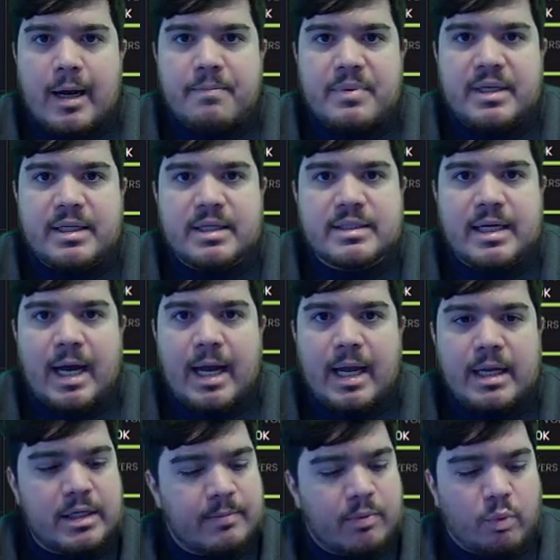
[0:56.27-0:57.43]
Because I,
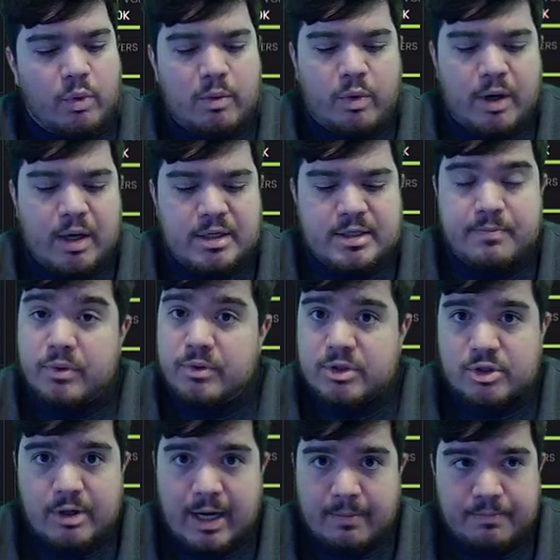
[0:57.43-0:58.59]
number one, wanted to
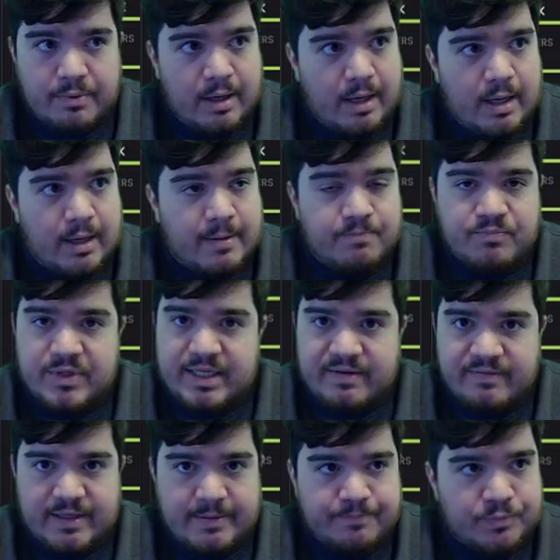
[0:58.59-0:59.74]
bootstrap EEVEE